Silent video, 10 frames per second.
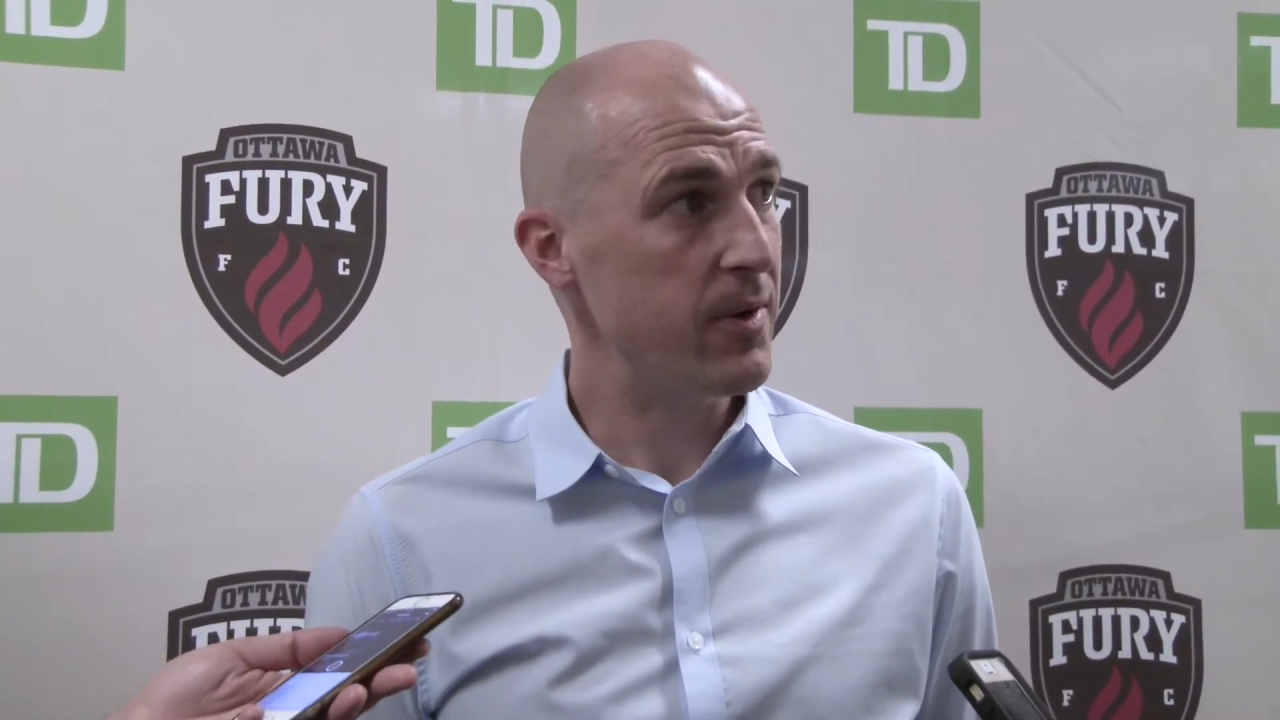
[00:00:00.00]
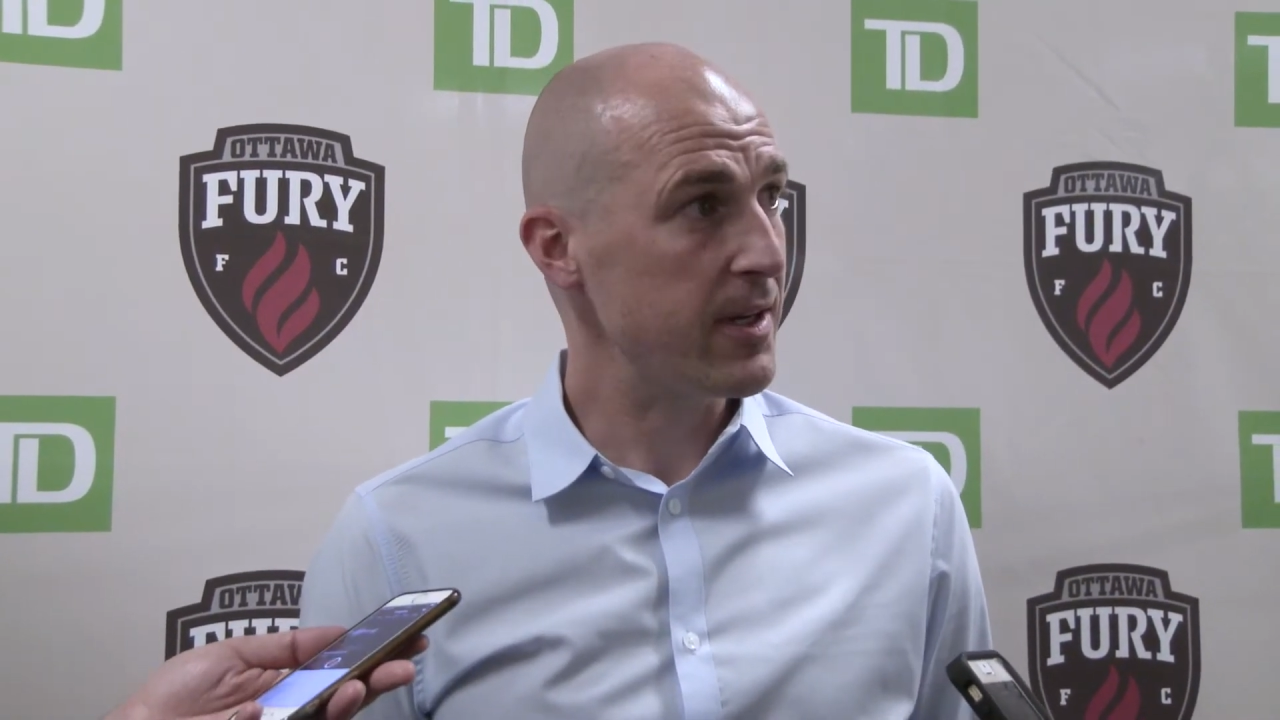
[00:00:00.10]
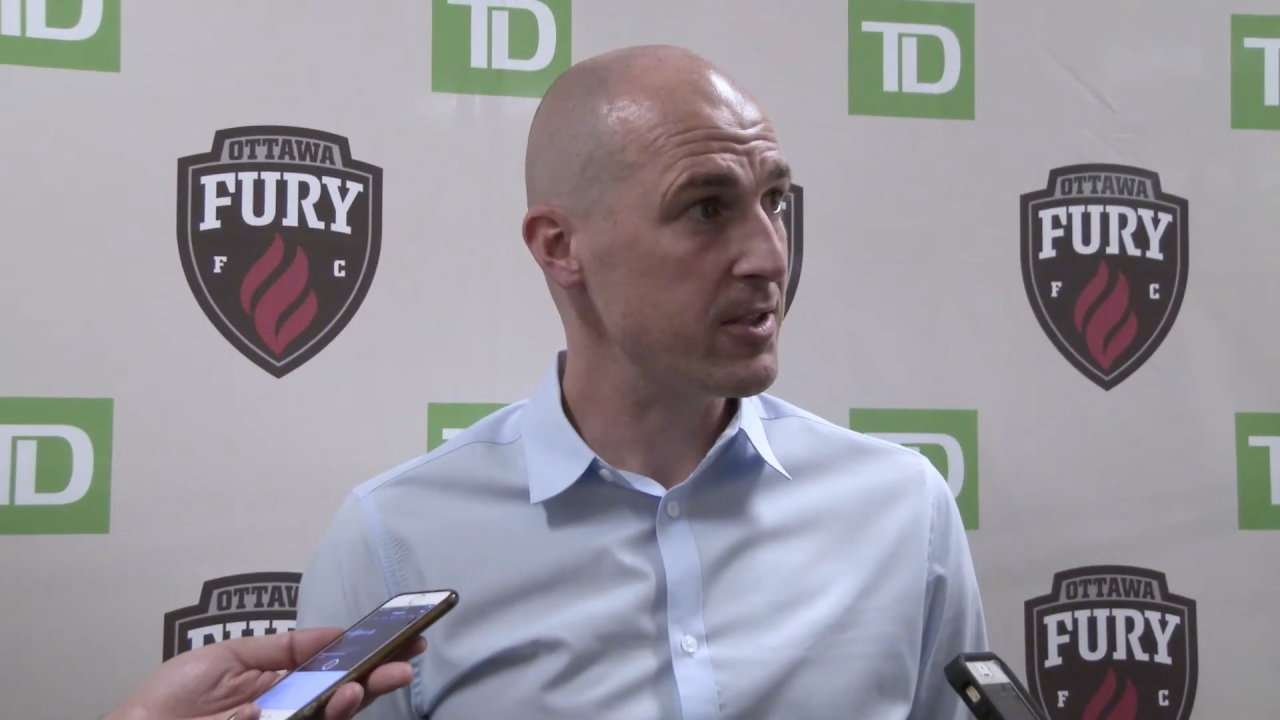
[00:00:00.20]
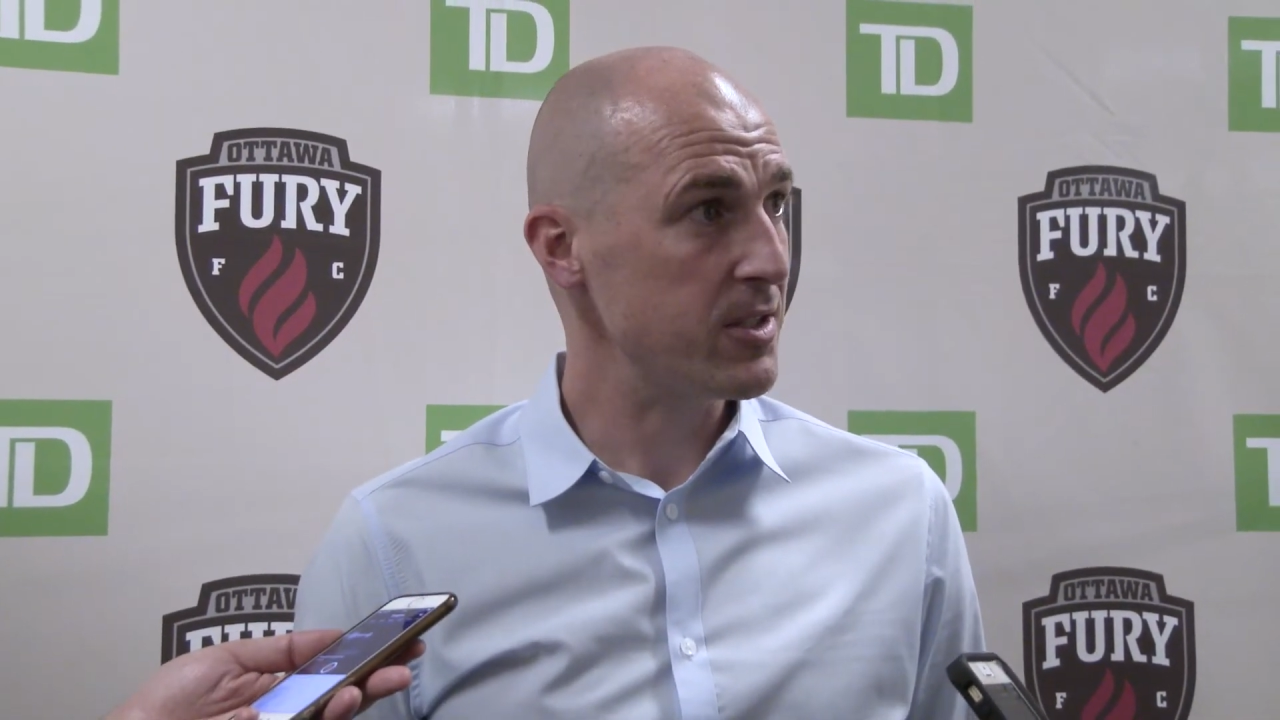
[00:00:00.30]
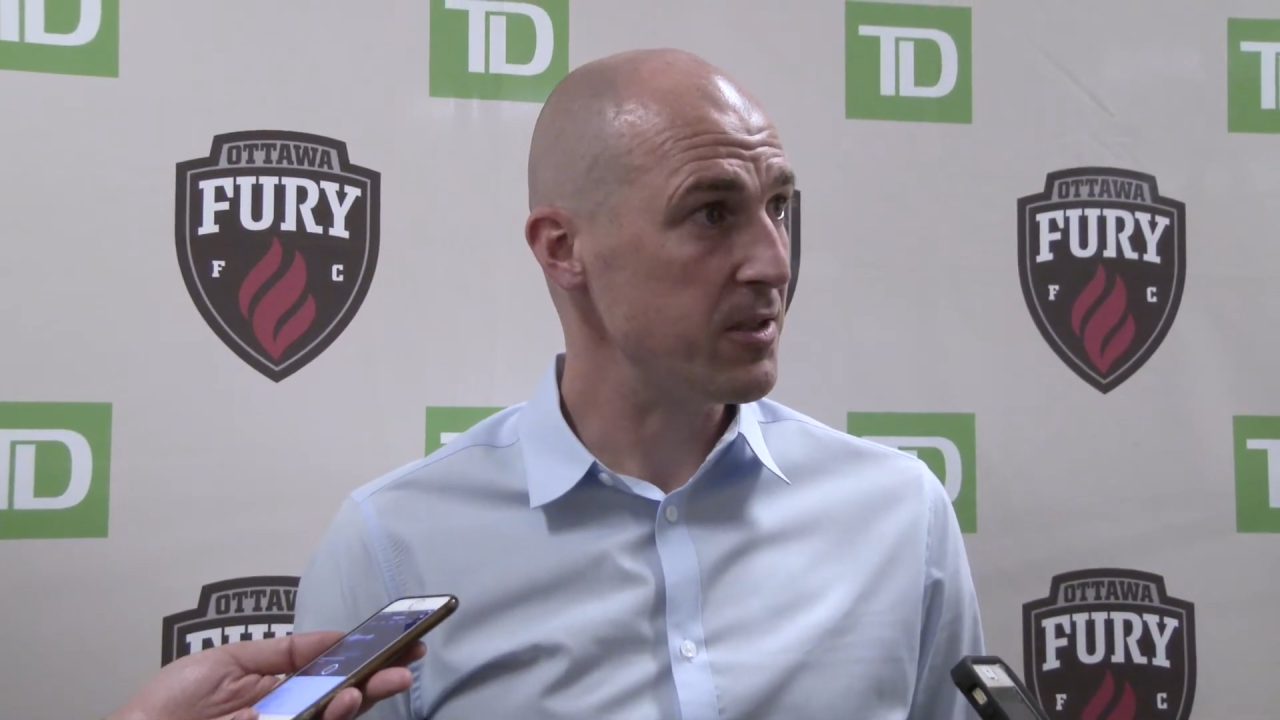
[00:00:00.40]

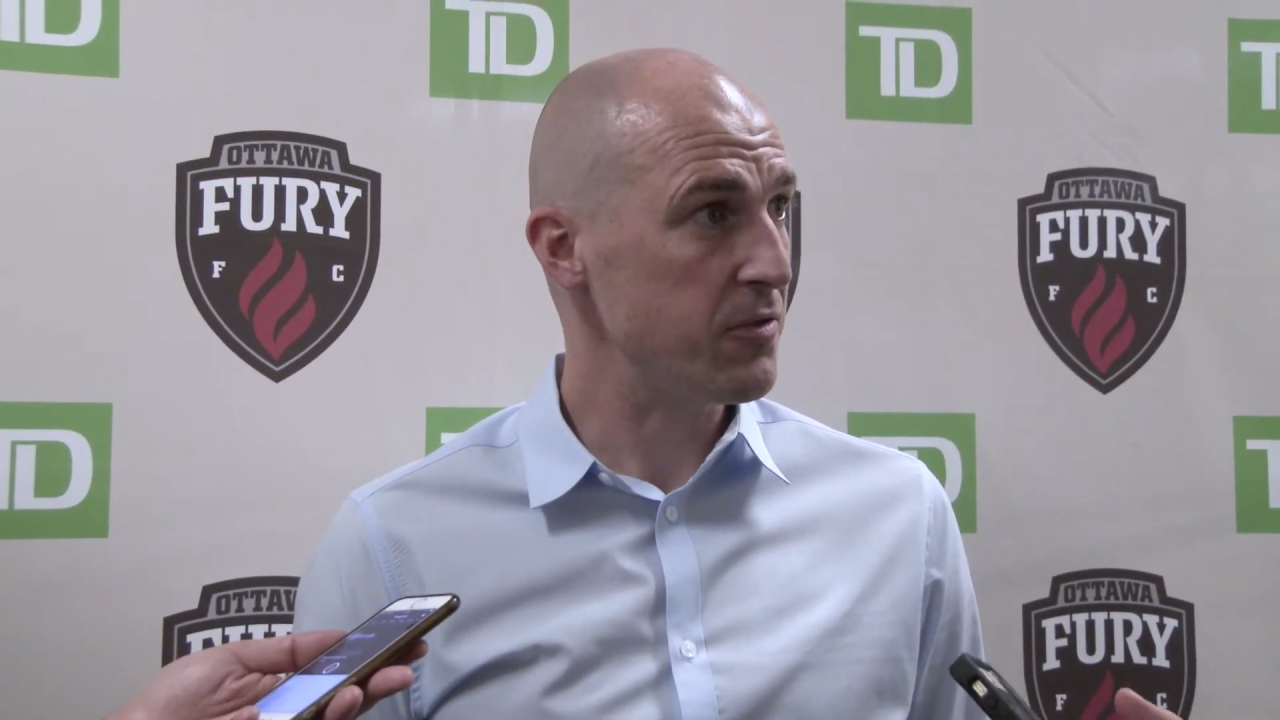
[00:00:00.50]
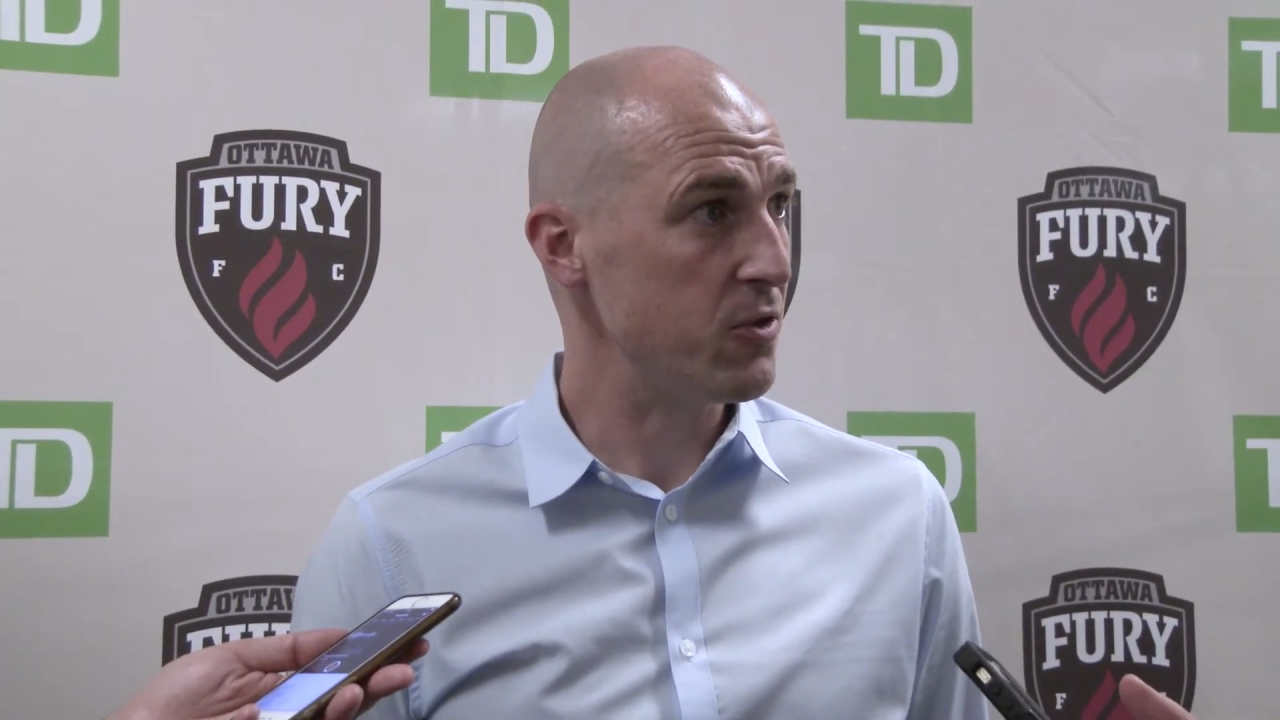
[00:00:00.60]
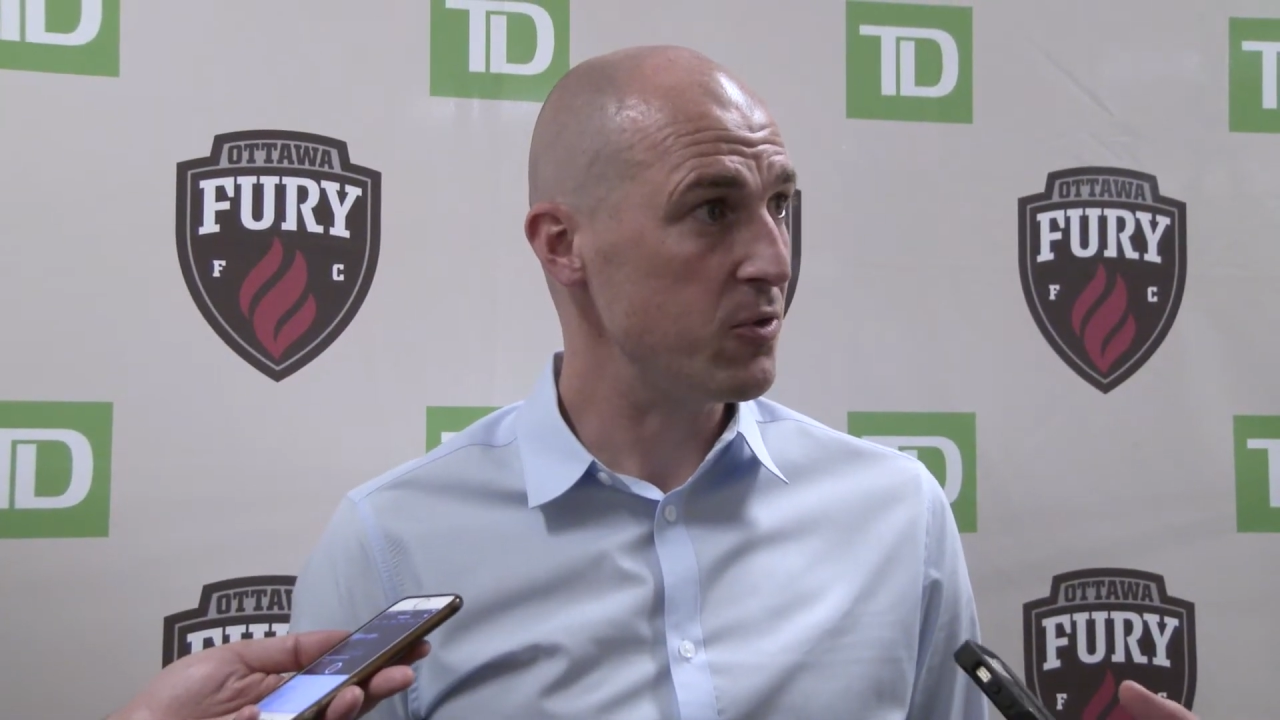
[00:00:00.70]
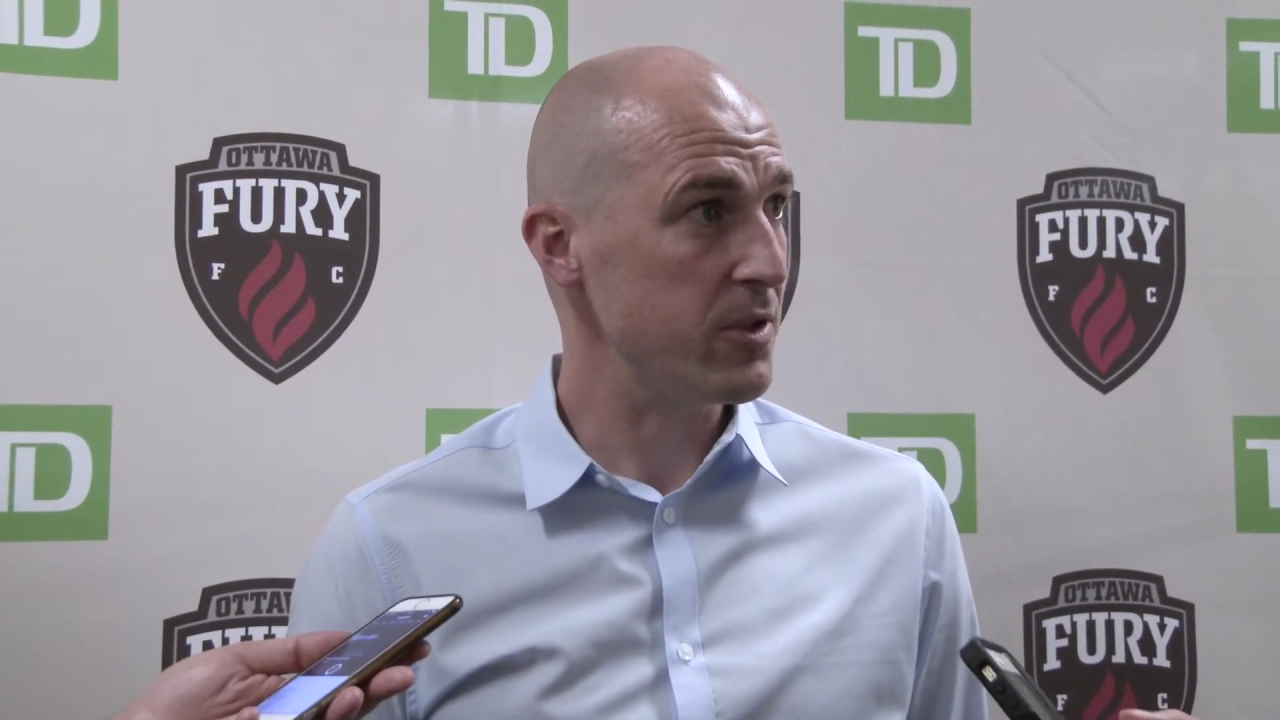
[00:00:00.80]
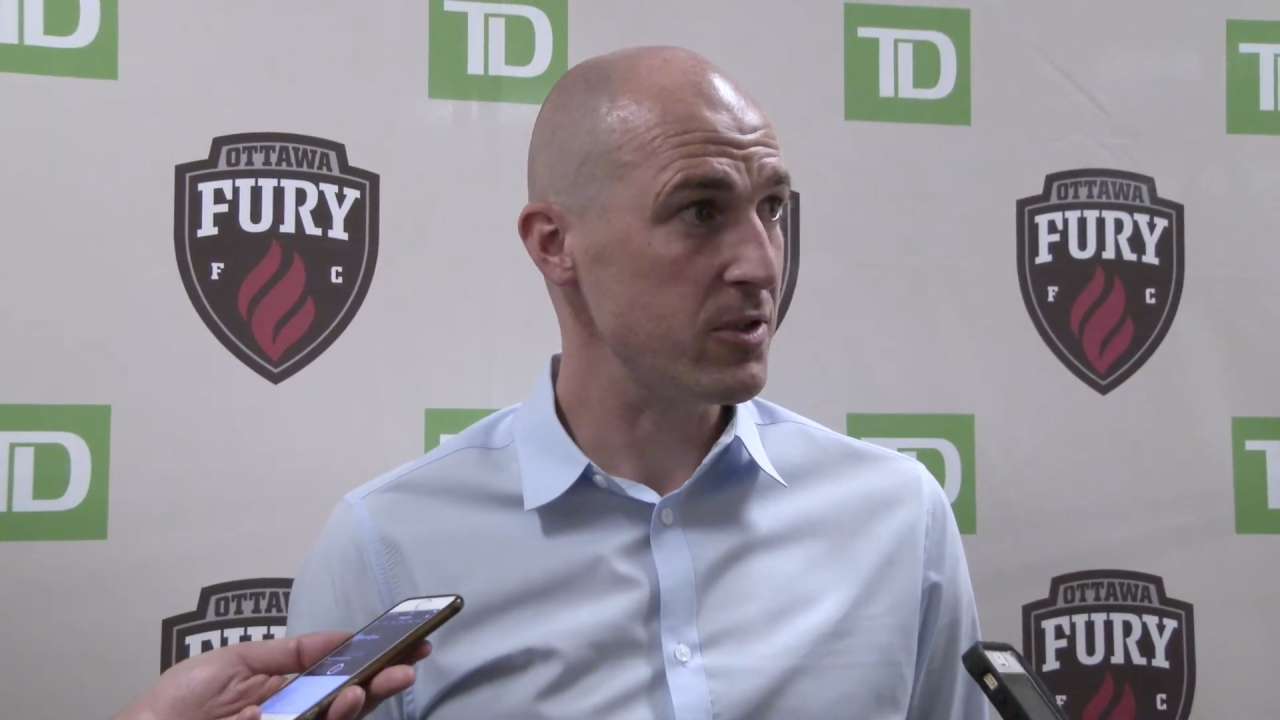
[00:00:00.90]
back at centre forward